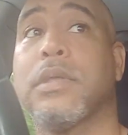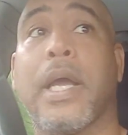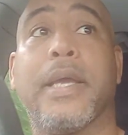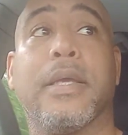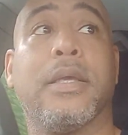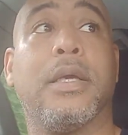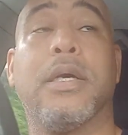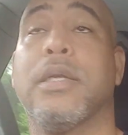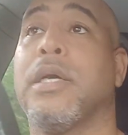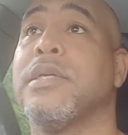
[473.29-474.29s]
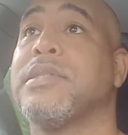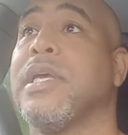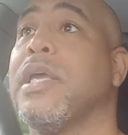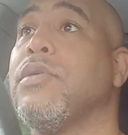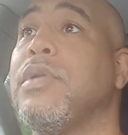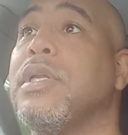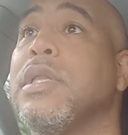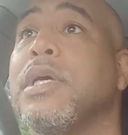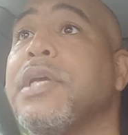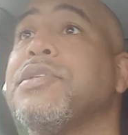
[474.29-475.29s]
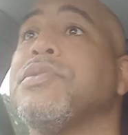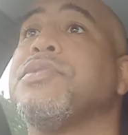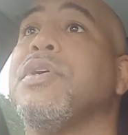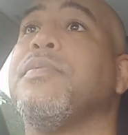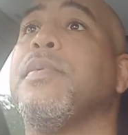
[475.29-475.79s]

like get her to understand, you need to look at yourself